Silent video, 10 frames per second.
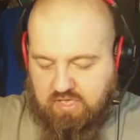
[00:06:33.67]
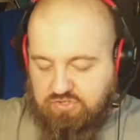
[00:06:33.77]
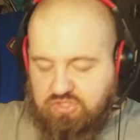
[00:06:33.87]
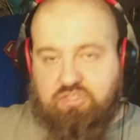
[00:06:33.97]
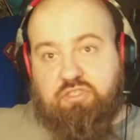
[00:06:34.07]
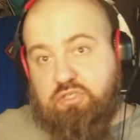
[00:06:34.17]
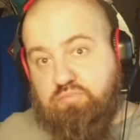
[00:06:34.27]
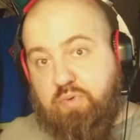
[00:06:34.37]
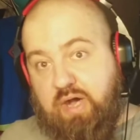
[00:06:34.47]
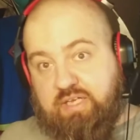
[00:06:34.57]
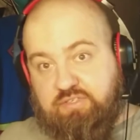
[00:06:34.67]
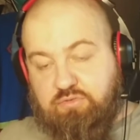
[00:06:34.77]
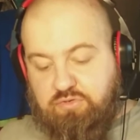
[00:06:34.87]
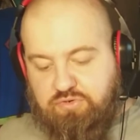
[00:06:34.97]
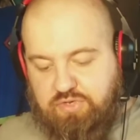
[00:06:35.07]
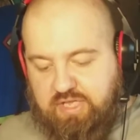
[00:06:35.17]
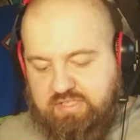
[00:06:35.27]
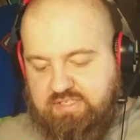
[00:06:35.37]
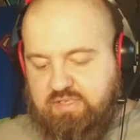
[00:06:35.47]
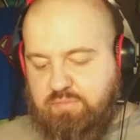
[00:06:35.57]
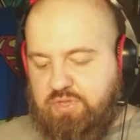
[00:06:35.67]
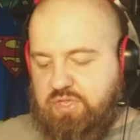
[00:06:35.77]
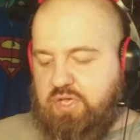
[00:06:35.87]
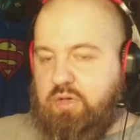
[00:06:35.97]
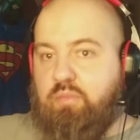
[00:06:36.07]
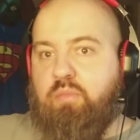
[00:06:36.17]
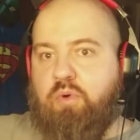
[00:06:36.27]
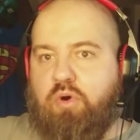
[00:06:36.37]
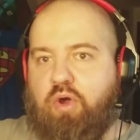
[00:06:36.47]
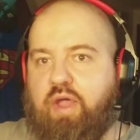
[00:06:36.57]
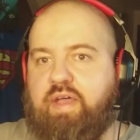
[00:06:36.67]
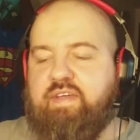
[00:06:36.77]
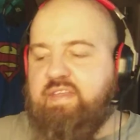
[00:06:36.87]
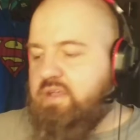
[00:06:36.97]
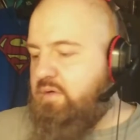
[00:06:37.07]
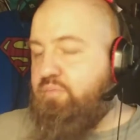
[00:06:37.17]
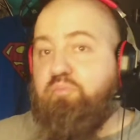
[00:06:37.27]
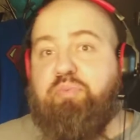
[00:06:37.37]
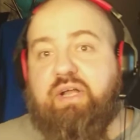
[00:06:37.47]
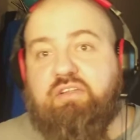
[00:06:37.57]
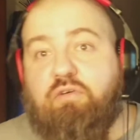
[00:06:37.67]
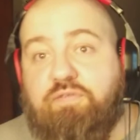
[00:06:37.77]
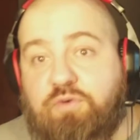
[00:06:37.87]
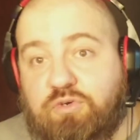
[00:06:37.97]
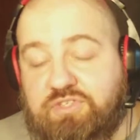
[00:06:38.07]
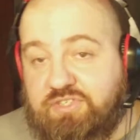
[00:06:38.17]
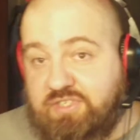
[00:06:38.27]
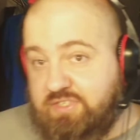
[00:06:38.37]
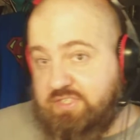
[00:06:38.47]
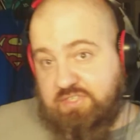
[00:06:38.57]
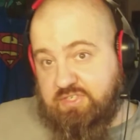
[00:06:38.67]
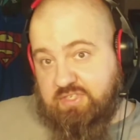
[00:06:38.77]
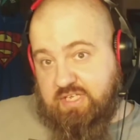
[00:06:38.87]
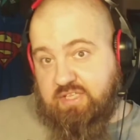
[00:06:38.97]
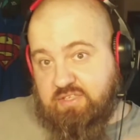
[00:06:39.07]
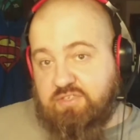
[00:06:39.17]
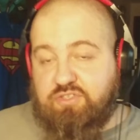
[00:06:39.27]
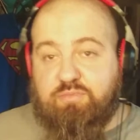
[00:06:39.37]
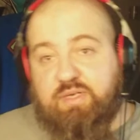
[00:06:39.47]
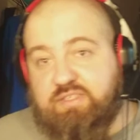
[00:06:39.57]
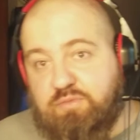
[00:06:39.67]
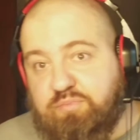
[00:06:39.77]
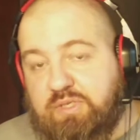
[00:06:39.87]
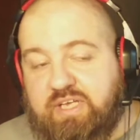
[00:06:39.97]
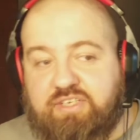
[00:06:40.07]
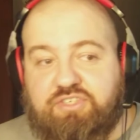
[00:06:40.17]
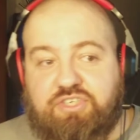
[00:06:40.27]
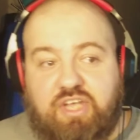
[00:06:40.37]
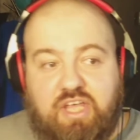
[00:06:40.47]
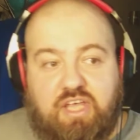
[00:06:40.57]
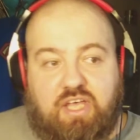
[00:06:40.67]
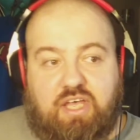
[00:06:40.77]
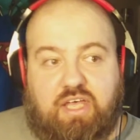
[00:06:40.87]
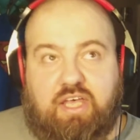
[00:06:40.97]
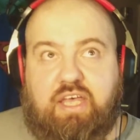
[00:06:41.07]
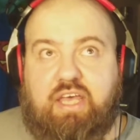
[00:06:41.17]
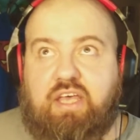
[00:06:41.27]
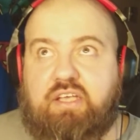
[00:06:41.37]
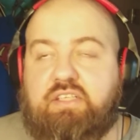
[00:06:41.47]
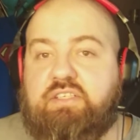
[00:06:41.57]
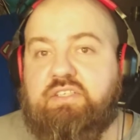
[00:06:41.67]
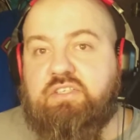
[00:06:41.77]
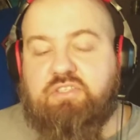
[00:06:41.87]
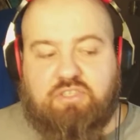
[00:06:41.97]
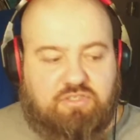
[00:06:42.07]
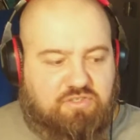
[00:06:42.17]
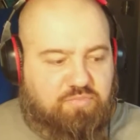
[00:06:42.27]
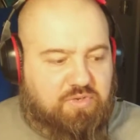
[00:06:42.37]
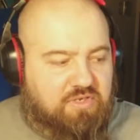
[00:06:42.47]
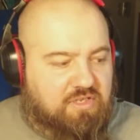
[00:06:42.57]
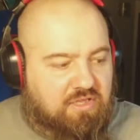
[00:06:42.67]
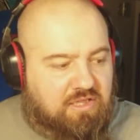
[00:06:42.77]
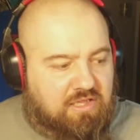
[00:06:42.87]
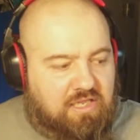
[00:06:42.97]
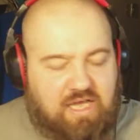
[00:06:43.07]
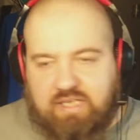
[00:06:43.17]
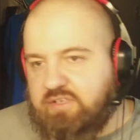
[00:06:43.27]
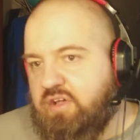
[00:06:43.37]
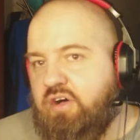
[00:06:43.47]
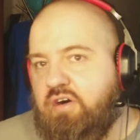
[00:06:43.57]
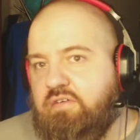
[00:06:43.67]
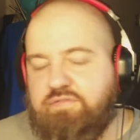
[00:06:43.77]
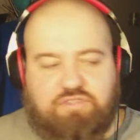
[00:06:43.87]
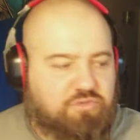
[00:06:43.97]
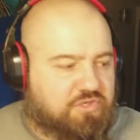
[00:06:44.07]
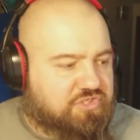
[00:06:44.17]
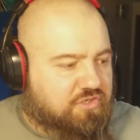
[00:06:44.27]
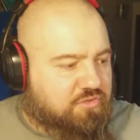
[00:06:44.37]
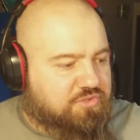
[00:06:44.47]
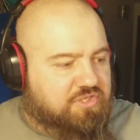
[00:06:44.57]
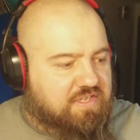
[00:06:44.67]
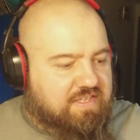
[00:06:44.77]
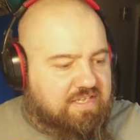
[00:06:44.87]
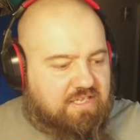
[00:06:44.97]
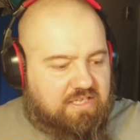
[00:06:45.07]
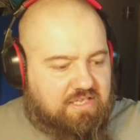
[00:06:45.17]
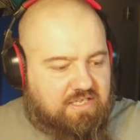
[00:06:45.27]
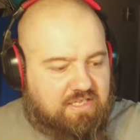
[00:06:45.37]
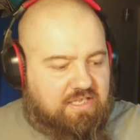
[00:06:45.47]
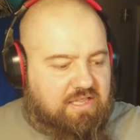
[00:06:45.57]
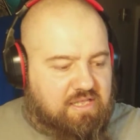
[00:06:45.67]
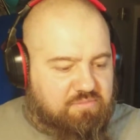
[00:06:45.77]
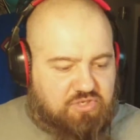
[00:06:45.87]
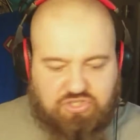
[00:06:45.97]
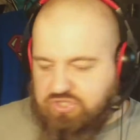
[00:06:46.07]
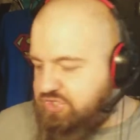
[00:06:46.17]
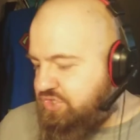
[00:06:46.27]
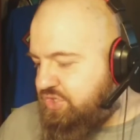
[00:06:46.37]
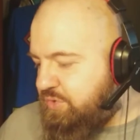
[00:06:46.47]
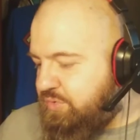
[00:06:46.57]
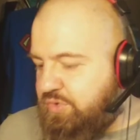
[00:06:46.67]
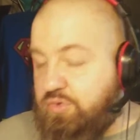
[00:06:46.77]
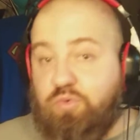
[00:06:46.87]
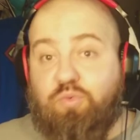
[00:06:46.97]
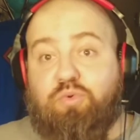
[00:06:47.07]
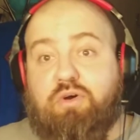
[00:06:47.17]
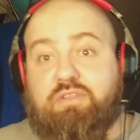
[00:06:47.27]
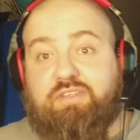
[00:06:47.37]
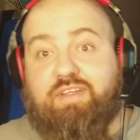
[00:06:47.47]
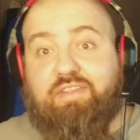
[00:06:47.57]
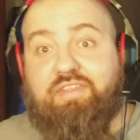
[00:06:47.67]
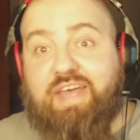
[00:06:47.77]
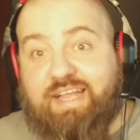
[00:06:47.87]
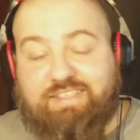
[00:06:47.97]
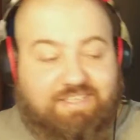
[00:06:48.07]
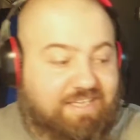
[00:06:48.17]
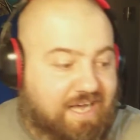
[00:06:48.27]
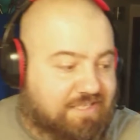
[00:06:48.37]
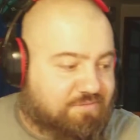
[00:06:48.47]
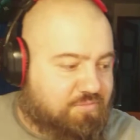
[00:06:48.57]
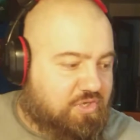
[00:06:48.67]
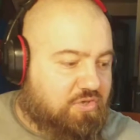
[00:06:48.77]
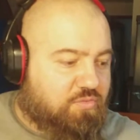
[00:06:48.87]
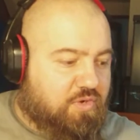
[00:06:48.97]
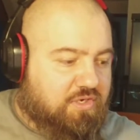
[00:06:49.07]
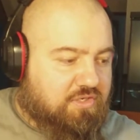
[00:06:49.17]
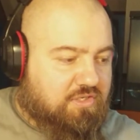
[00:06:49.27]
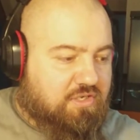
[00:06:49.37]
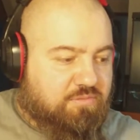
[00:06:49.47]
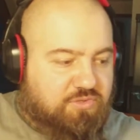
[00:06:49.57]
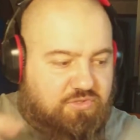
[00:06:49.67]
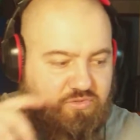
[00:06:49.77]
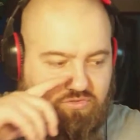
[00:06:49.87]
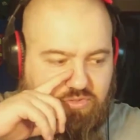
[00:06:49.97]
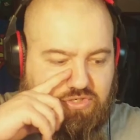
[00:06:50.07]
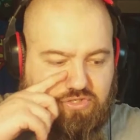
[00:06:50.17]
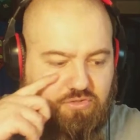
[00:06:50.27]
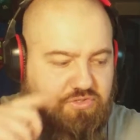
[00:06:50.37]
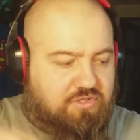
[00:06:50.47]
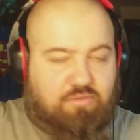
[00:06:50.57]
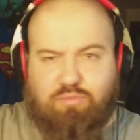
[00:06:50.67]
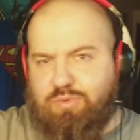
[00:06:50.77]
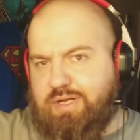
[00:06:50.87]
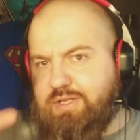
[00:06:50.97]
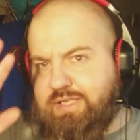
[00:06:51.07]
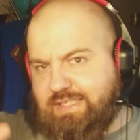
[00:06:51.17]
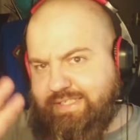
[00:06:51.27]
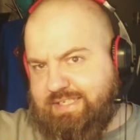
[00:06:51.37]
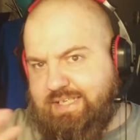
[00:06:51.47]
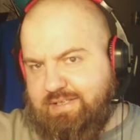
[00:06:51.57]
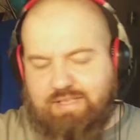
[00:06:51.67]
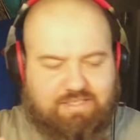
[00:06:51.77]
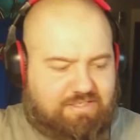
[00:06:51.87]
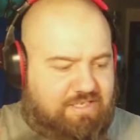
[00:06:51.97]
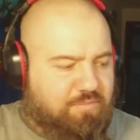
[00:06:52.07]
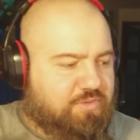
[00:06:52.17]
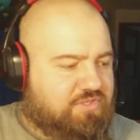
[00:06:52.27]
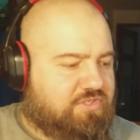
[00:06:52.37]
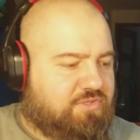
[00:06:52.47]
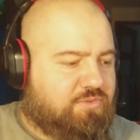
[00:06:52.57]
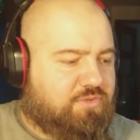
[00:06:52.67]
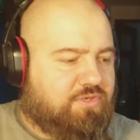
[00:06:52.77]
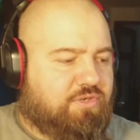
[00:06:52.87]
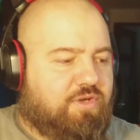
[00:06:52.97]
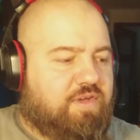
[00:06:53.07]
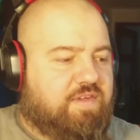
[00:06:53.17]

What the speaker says: just this box to create something more. But of course, since this is a Dungeon Master pledge, and there's been a lot of stretch goals, let me just show you what that got me when it comes to stretch goals. Well, let's keep it to the